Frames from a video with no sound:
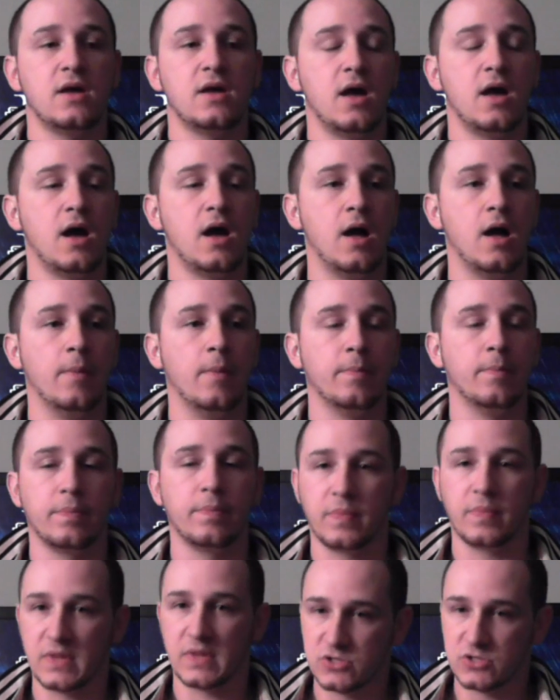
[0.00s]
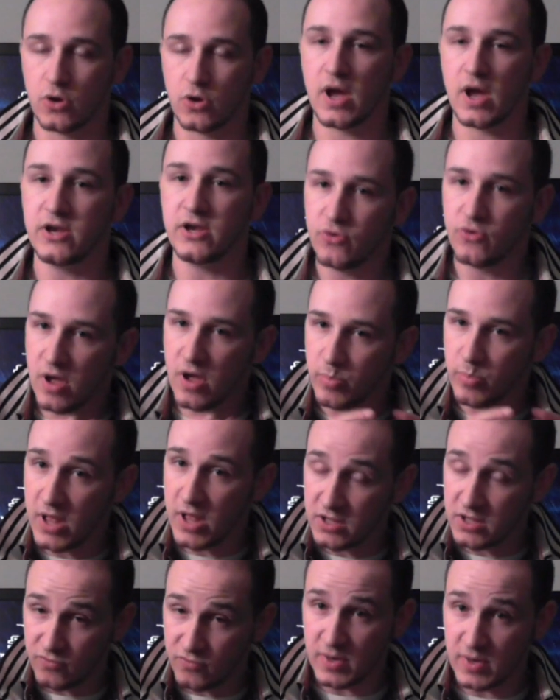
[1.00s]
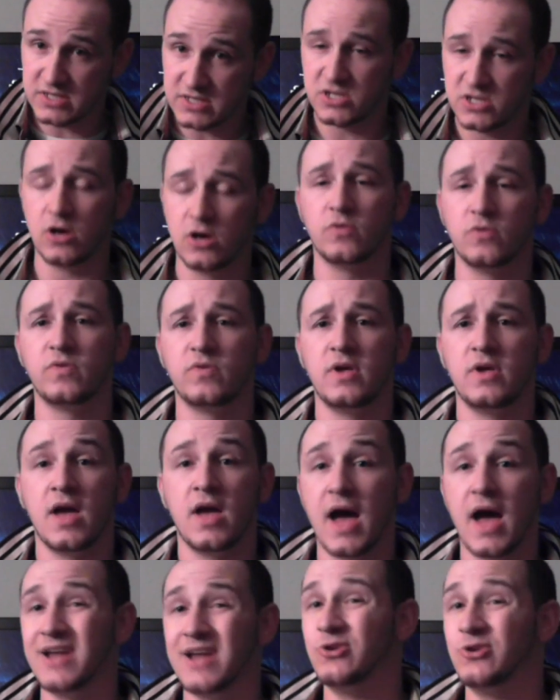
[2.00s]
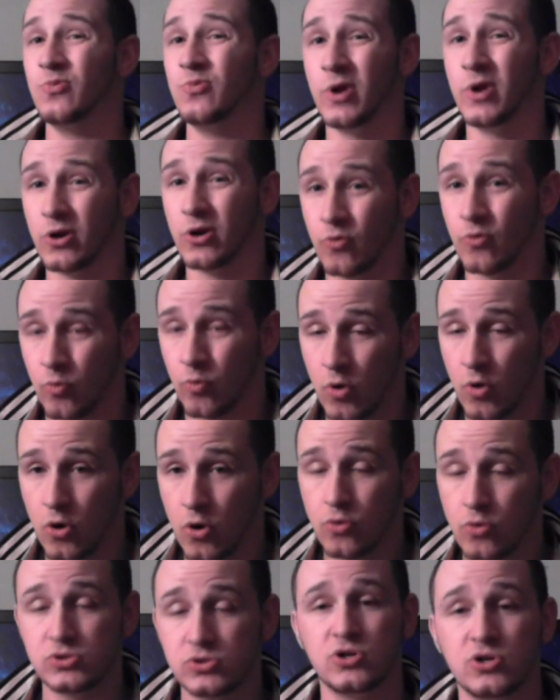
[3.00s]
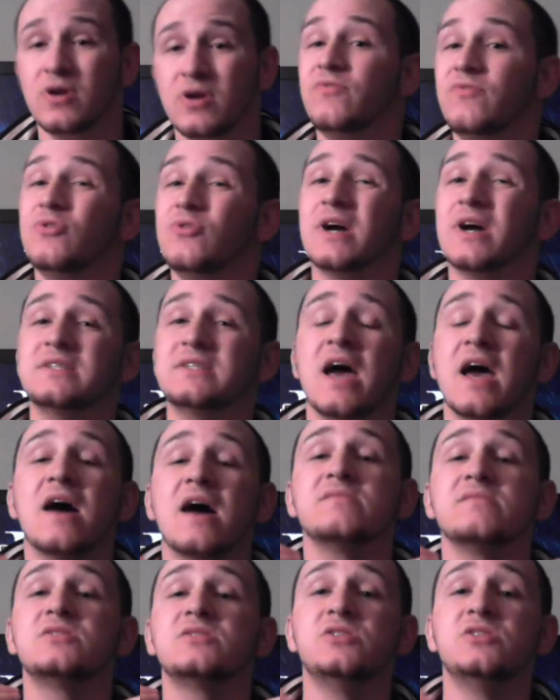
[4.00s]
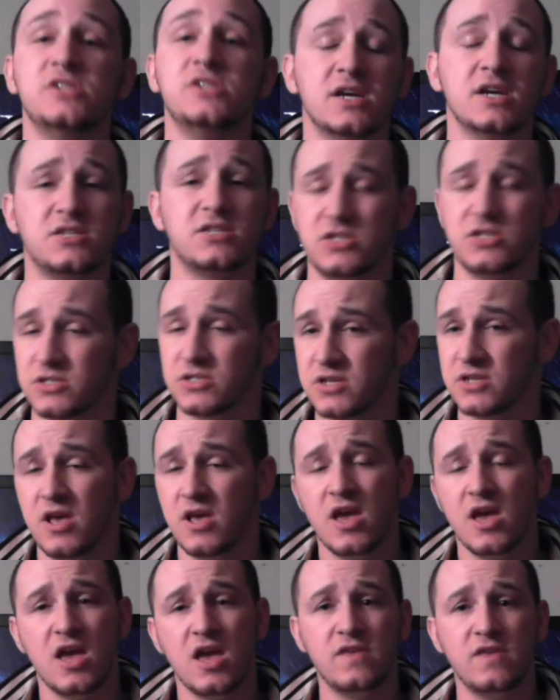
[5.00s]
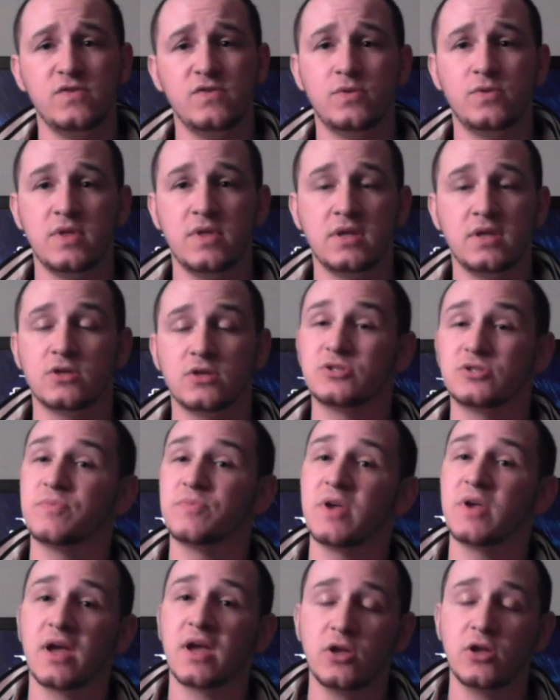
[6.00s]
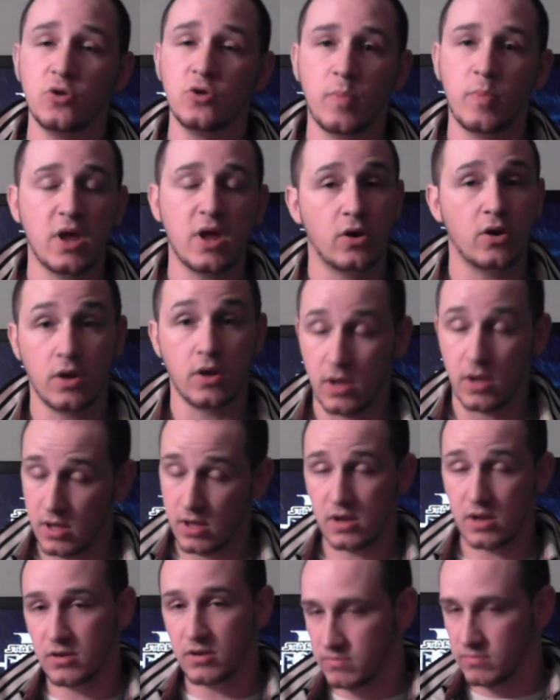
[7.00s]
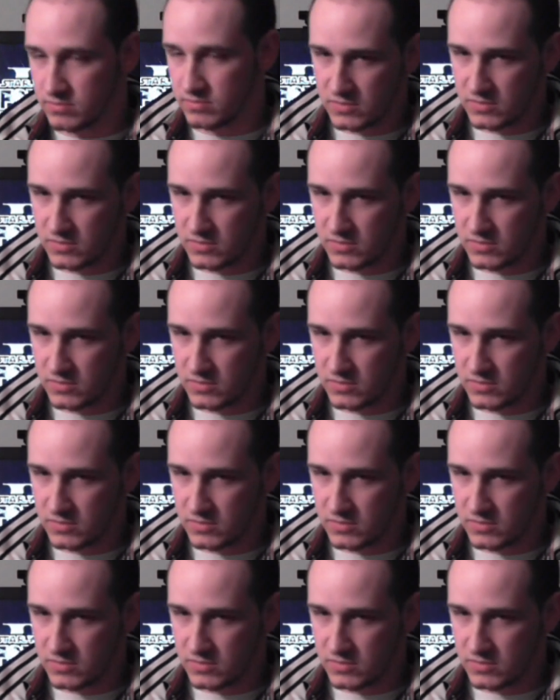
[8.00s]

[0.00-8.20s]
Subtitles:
So I do have plans for myself. I do want to grow. So if you guys have suggestions, if you think there's something I could do better, and